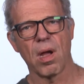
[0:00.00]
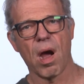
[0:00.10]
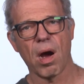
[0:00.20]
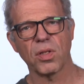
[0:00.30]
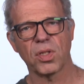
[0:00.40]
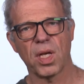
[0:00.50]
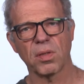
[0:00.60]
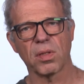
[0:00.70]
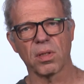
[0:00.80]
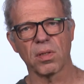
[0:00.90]
Our
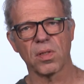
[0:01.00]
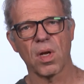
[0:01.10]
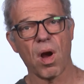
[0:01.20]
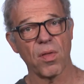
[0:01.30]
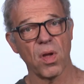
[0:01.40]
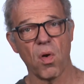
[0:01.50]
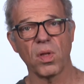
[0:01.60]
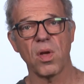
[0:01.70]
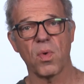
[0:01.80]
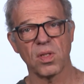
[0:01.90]
shelters are the
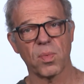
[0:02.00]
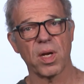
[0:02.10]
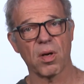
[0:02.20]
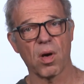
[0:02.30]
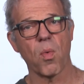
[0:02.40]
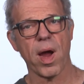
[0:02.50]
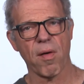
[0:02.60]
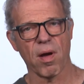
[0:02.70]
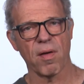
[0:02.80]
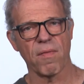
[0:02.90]
only ones we are
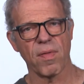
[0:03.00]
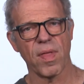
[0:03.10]
aware of